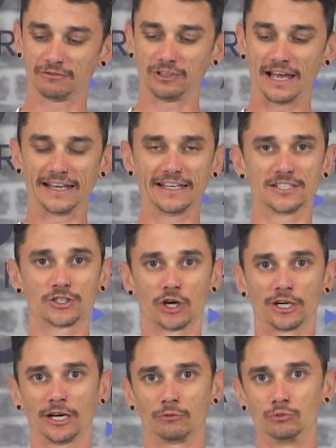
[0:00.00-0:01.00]
flat, it's
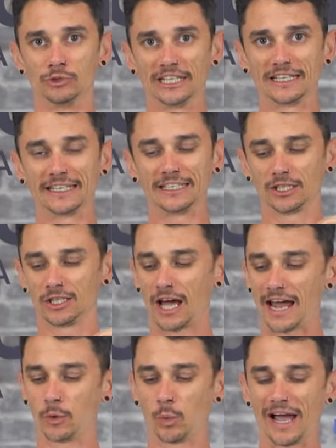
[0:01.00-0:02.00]
got a really
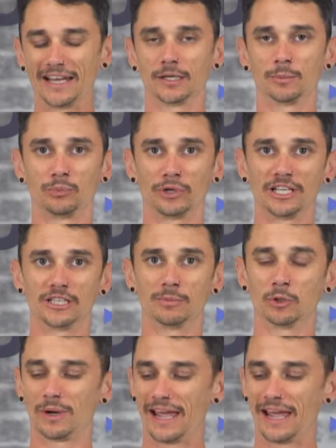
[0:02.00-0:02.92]
lightweight, breathable,